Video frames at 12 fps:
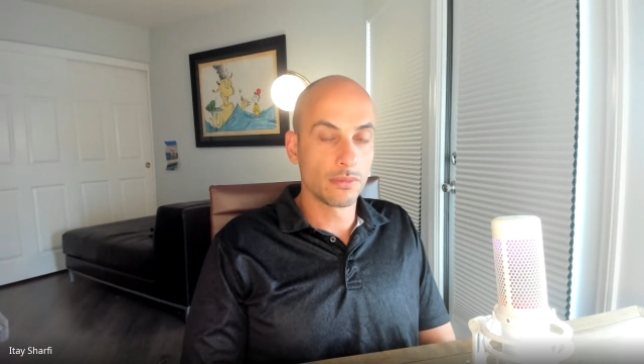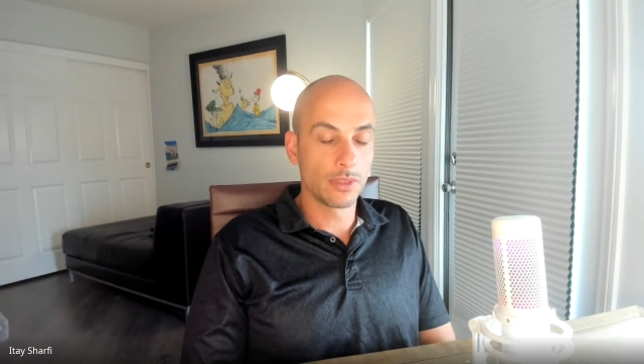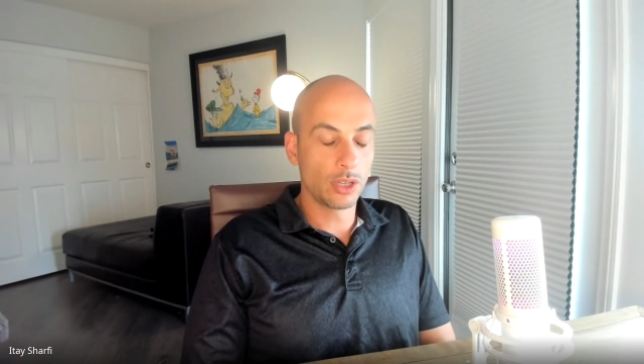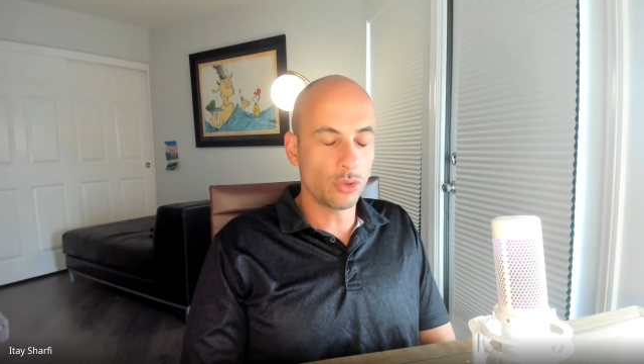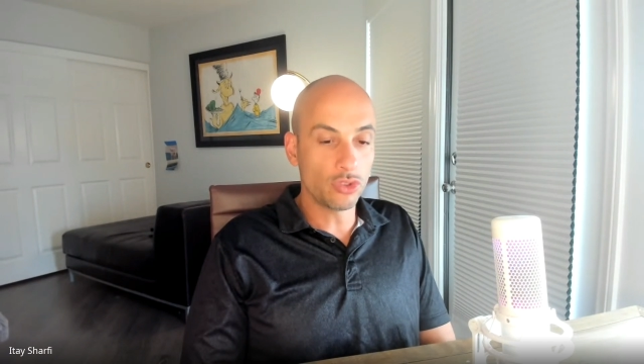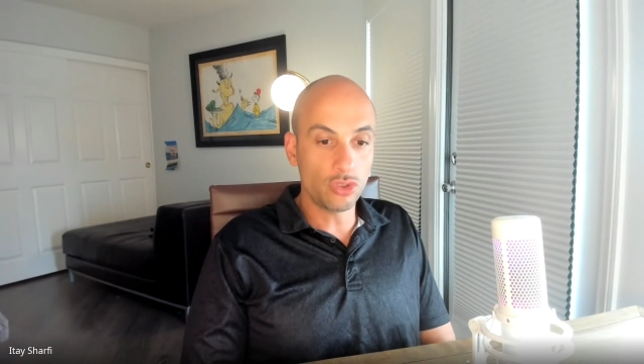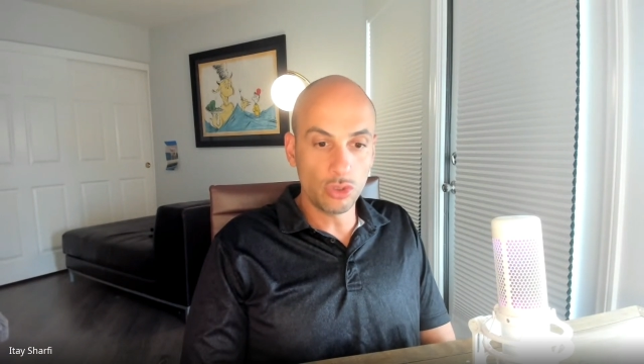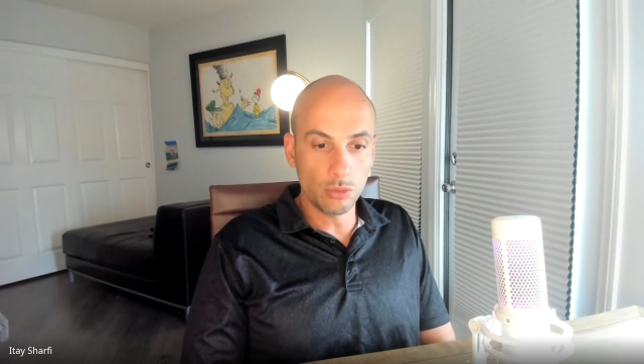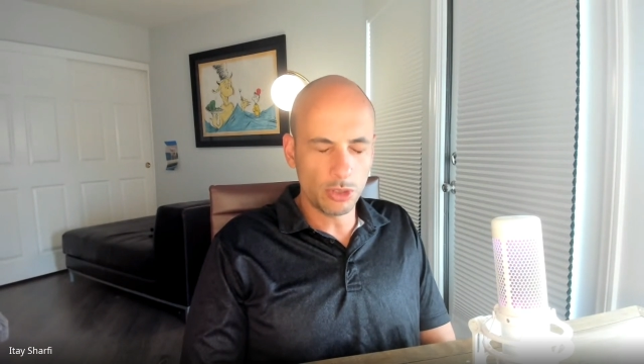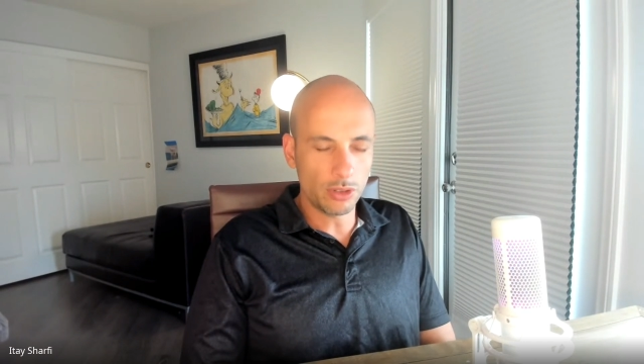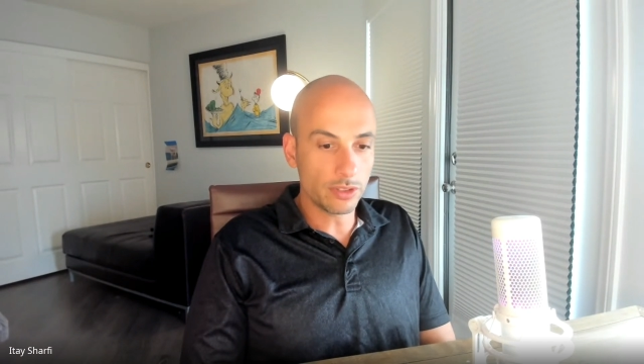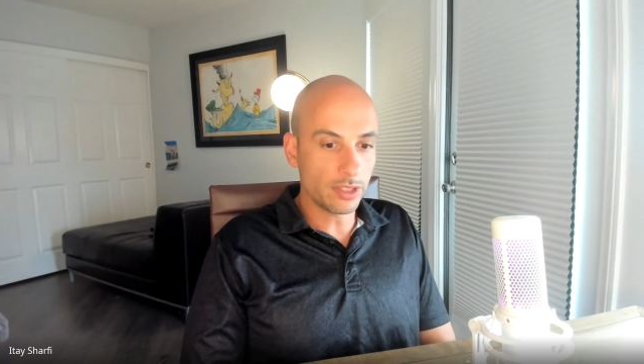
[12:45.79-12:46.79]

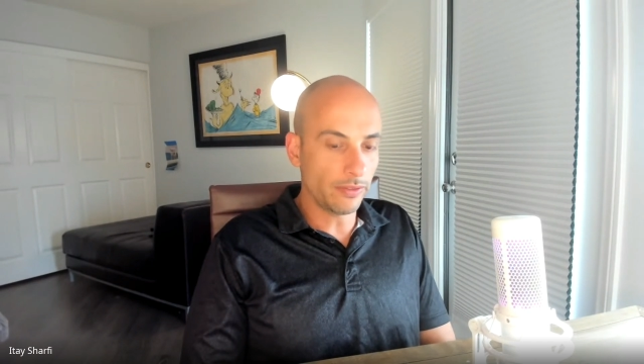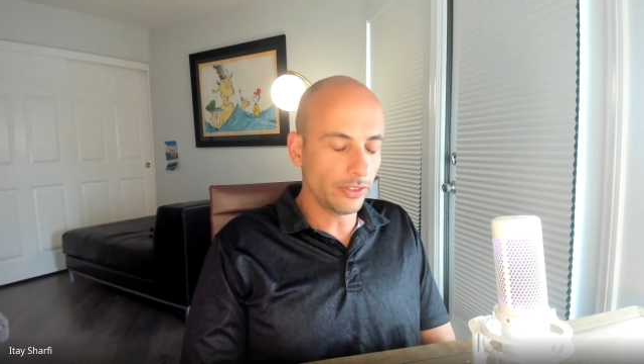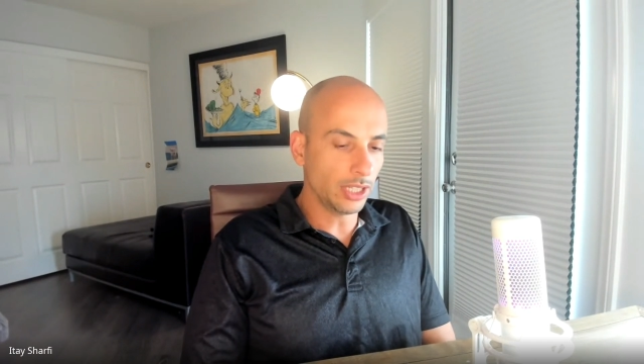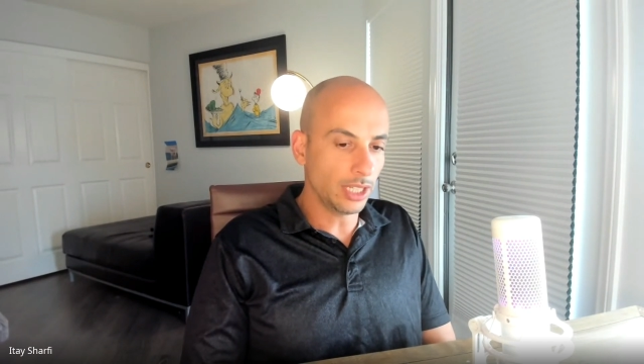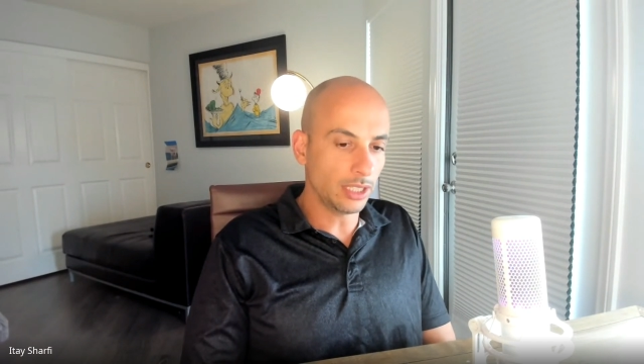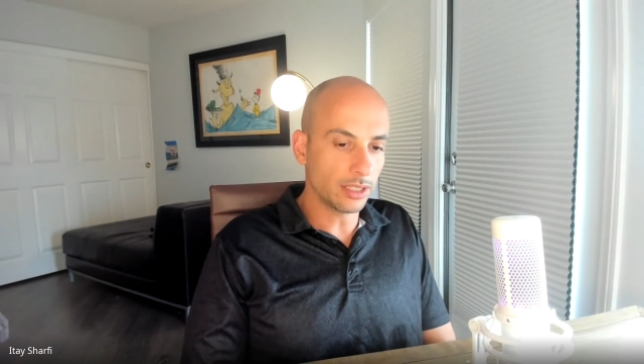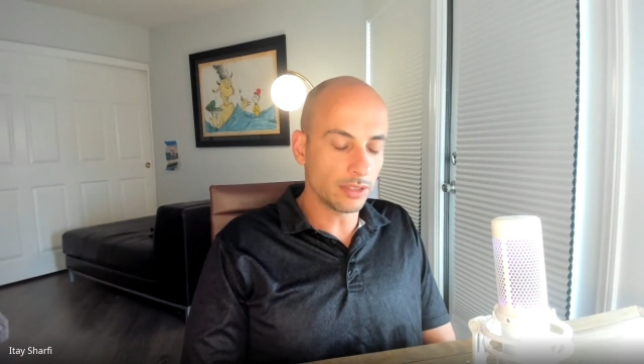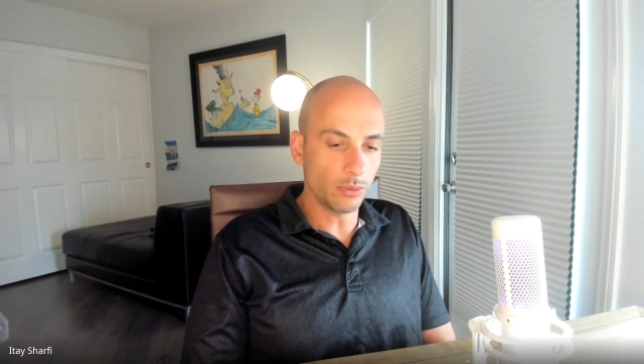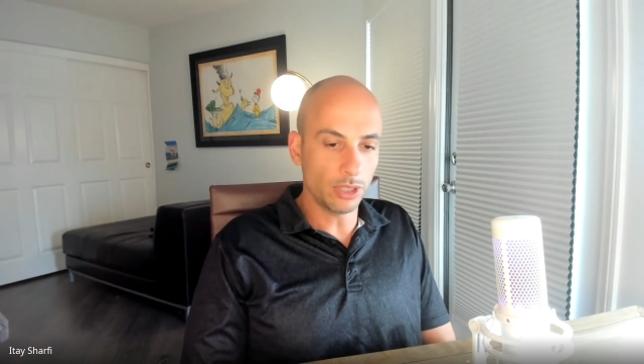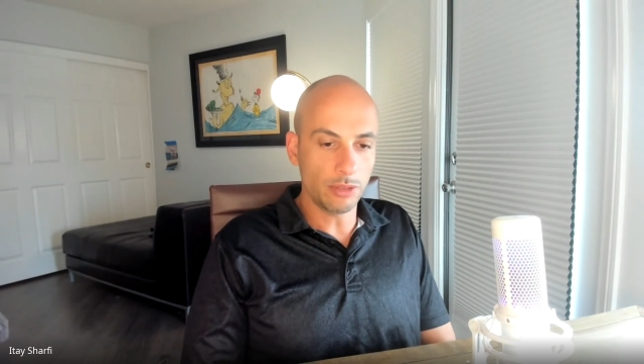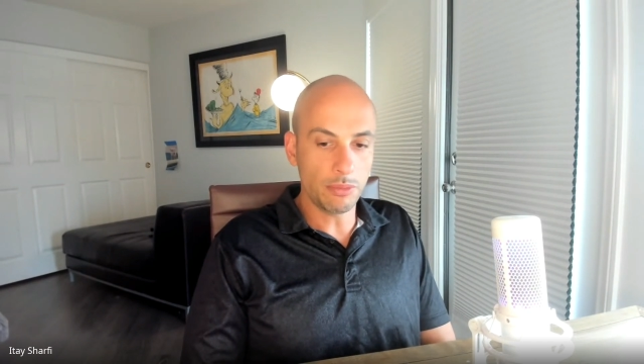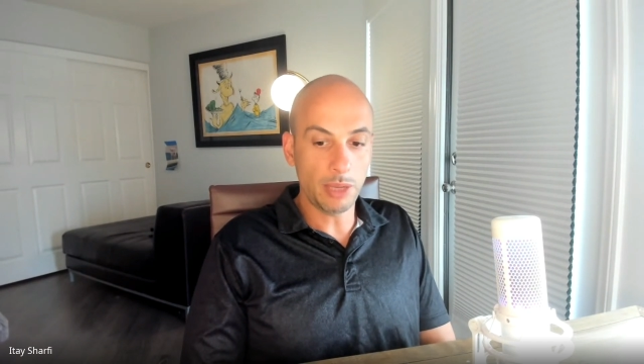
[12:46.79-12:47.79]
consumer or something else
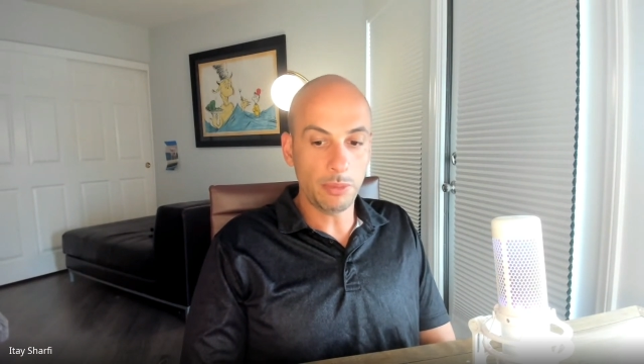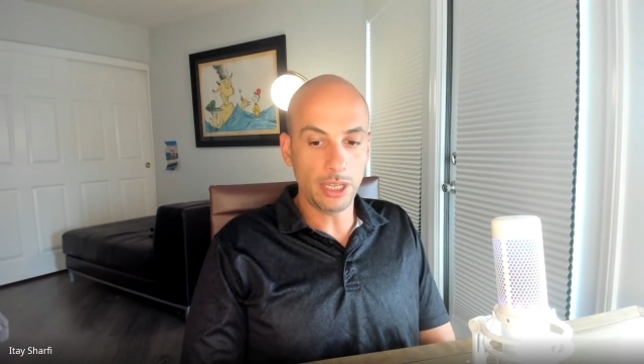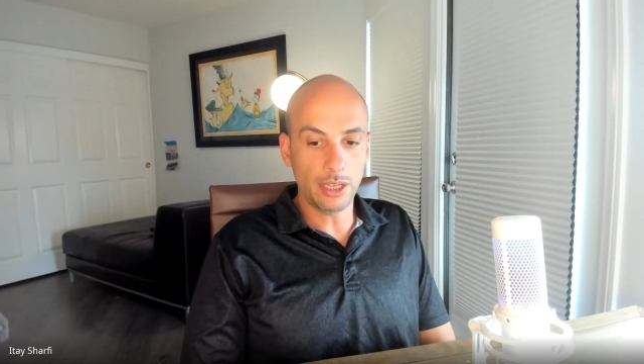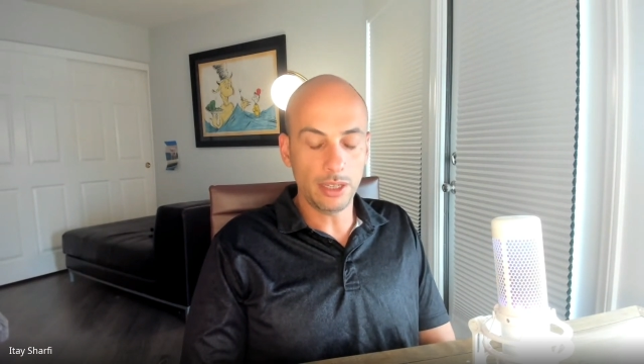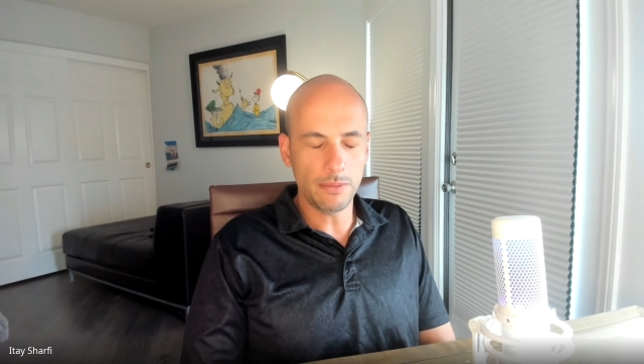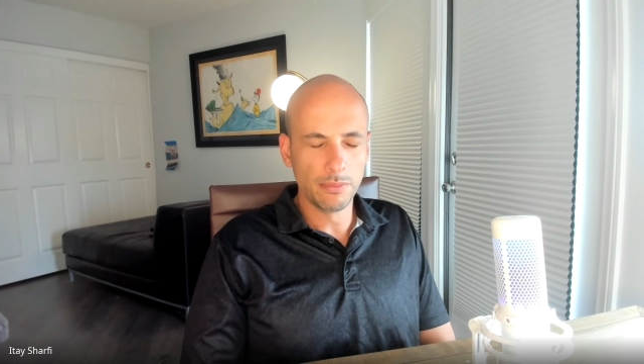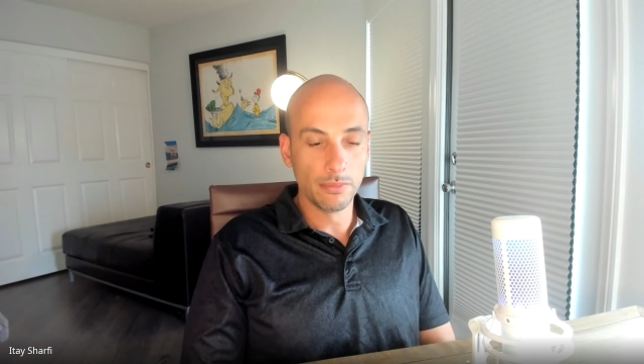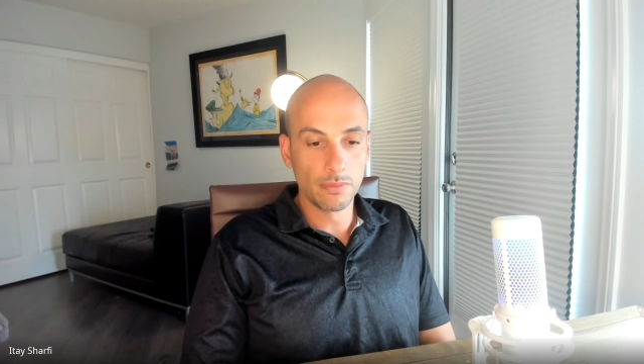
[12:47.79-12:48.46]
where maybe